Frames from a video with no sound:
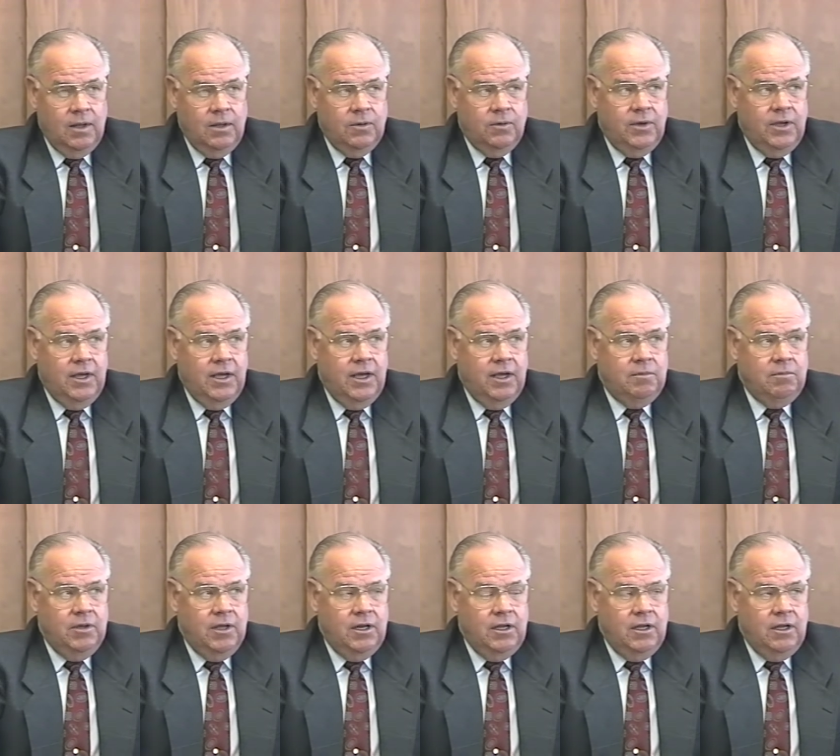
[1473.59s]
We had
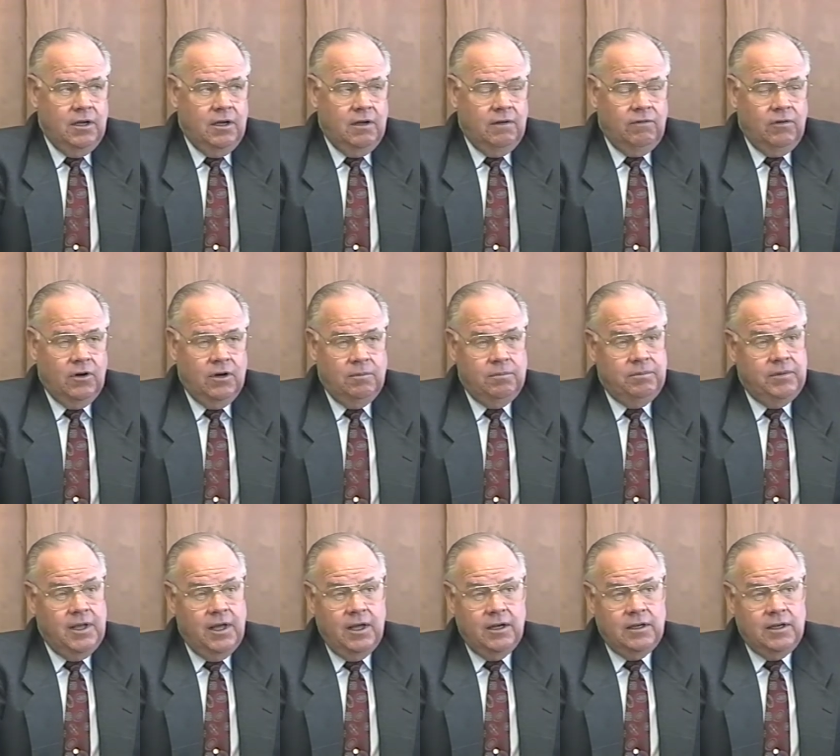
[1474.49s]
many of our
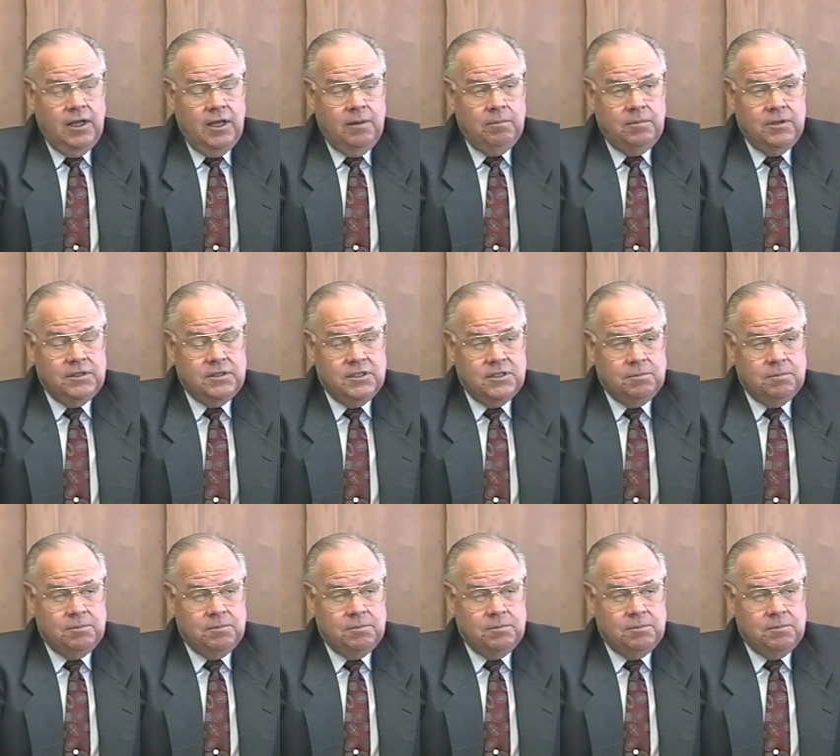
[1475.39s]
downtown business